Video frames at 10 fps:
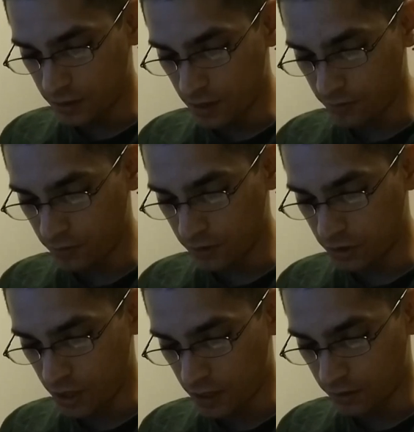the death of the
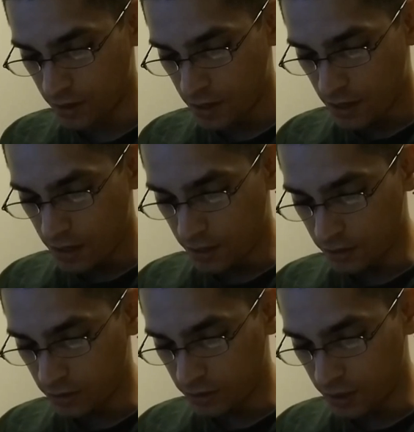child
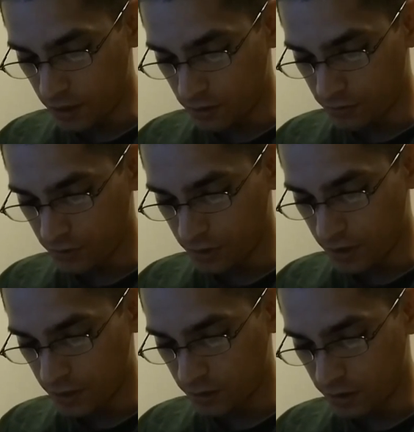she sat over
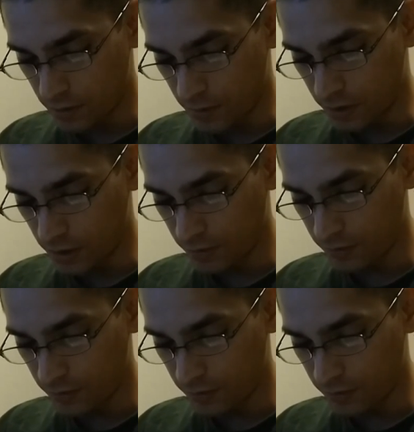against him and